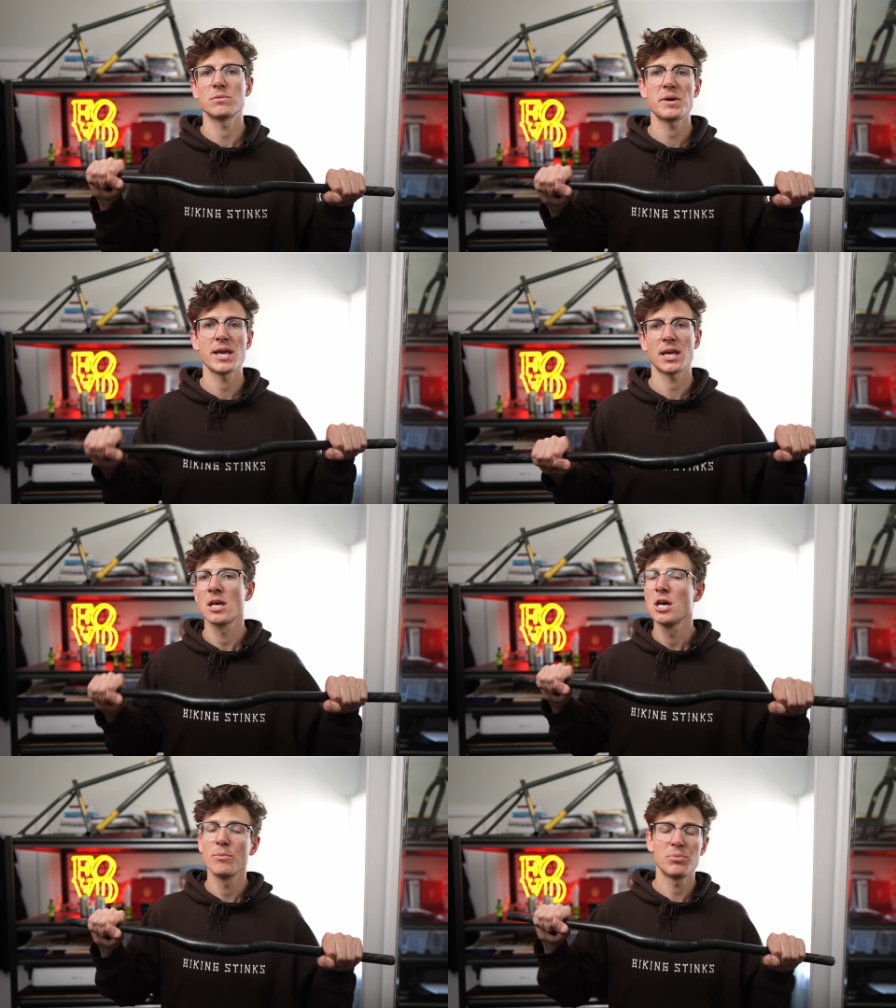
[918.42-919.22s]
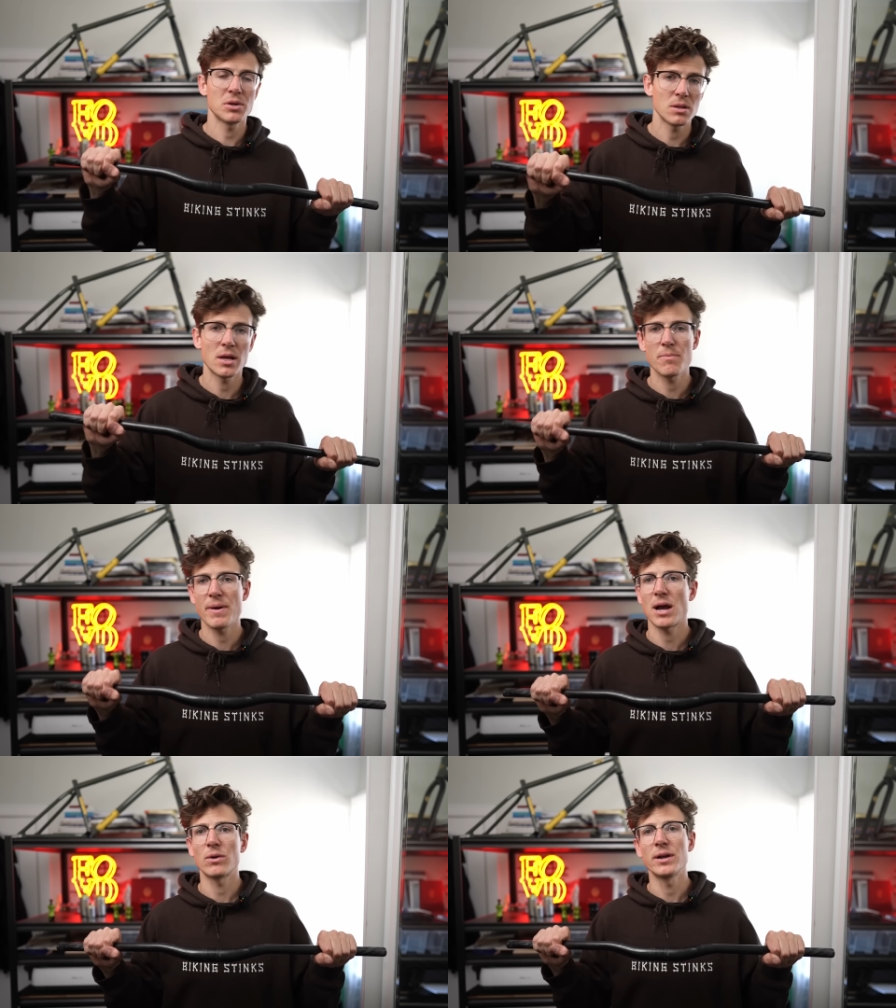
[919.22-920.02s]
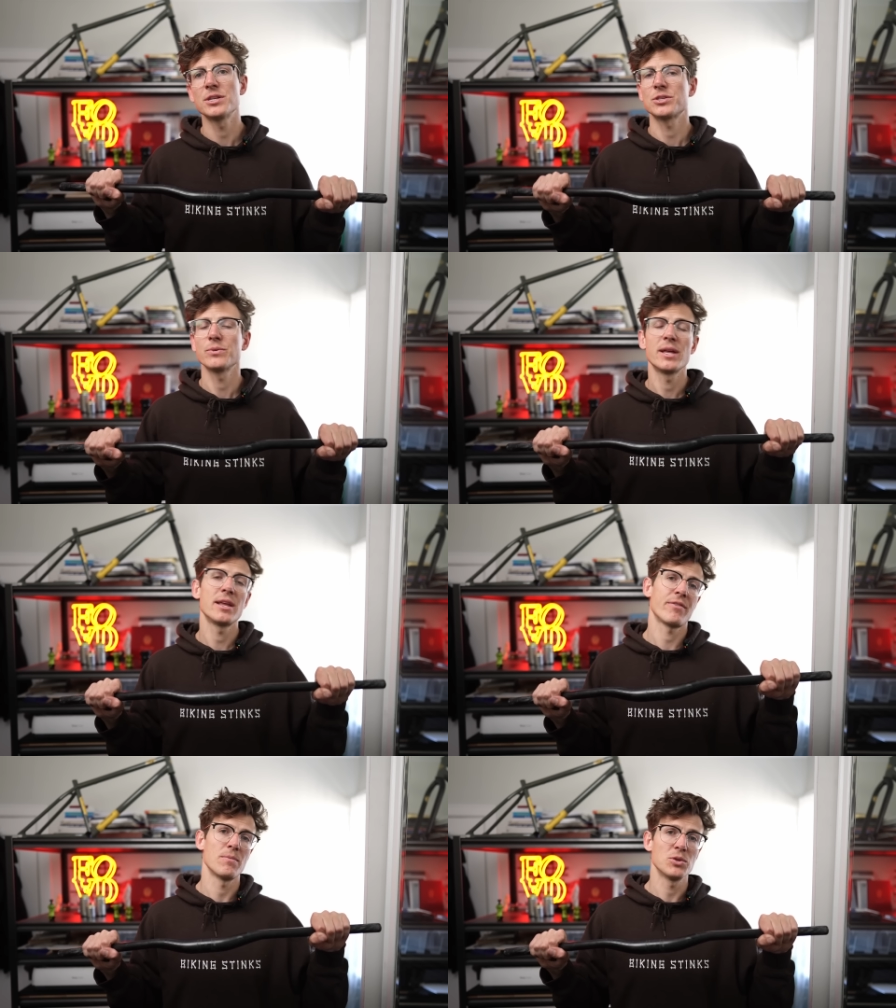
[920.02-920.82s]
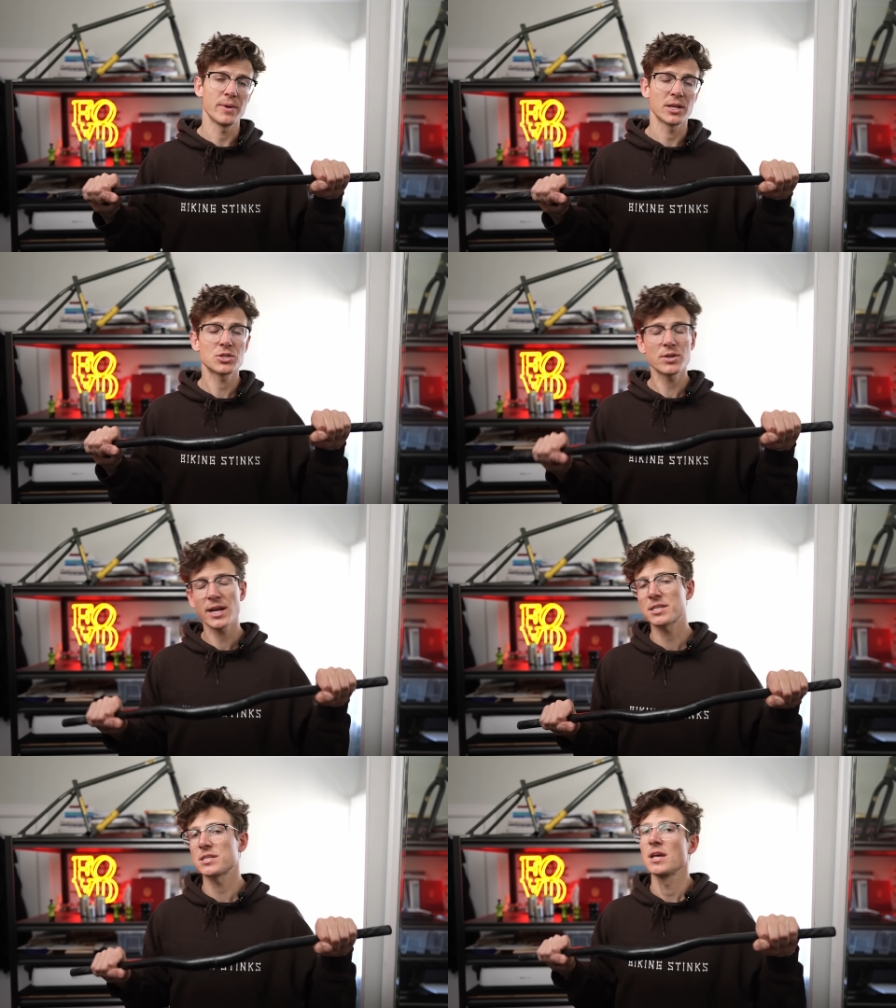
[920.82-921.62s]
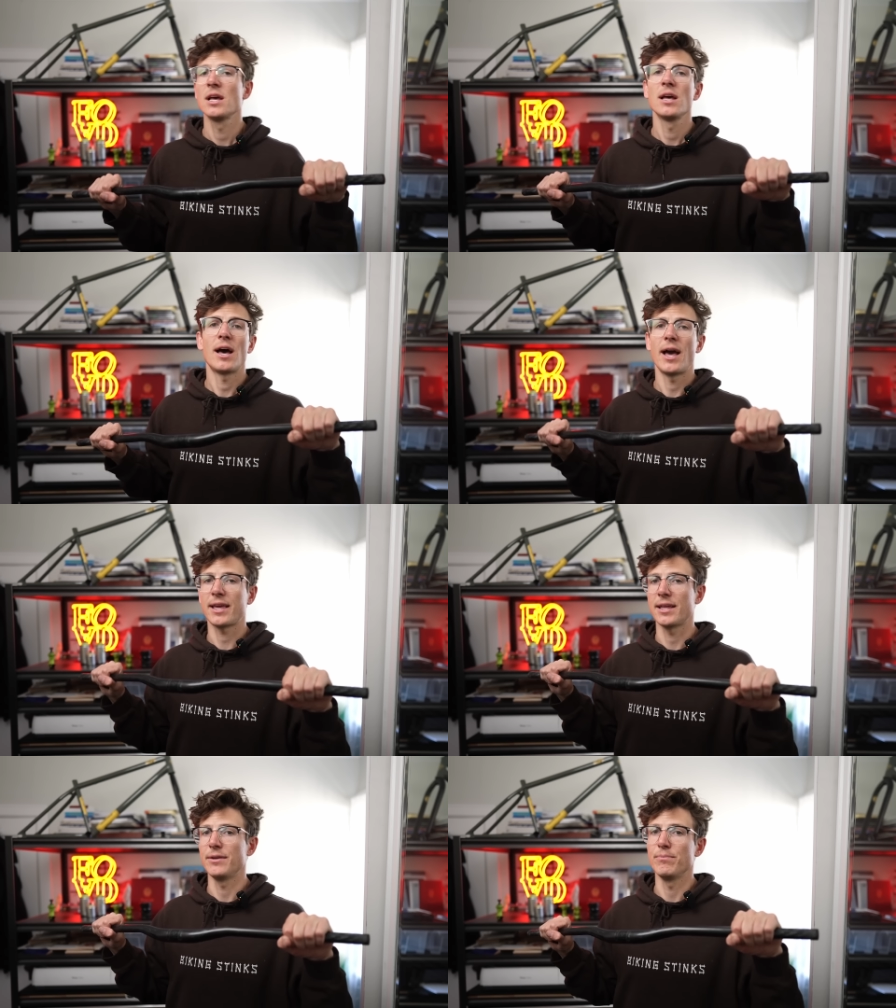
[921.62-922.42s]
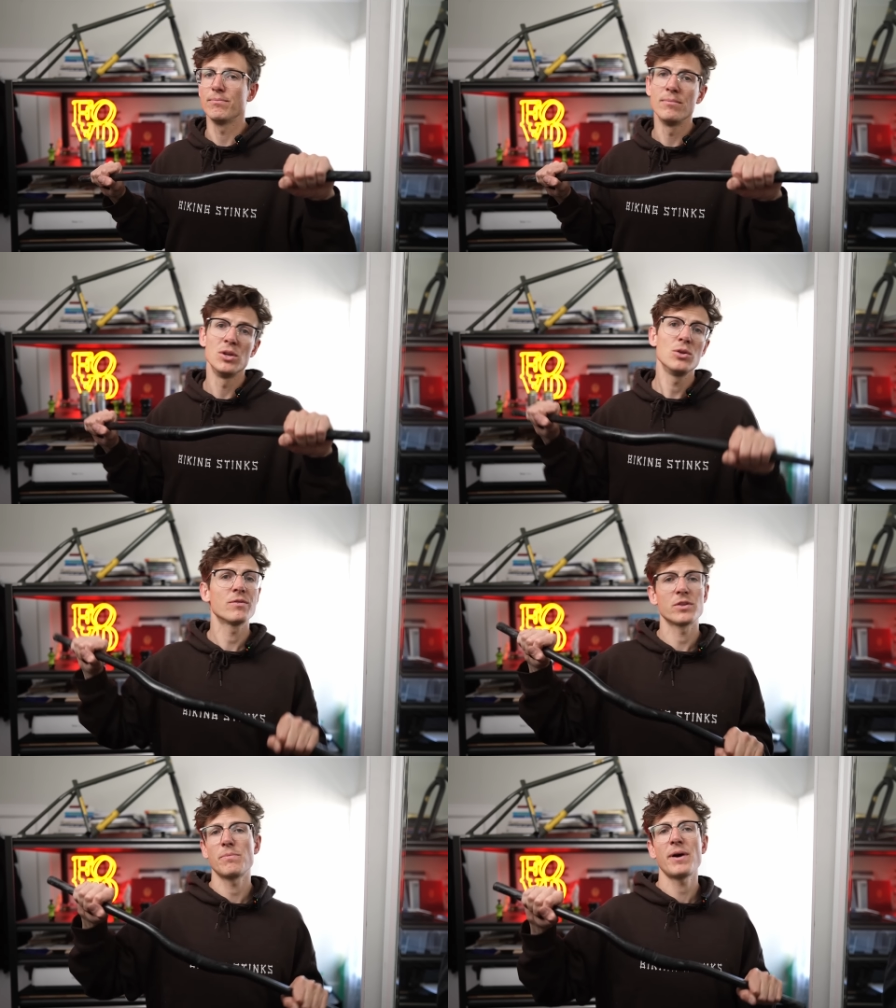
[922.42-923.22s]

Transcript: the bike, put a lot of power into it. If I'm doing tricks, I can maneuver the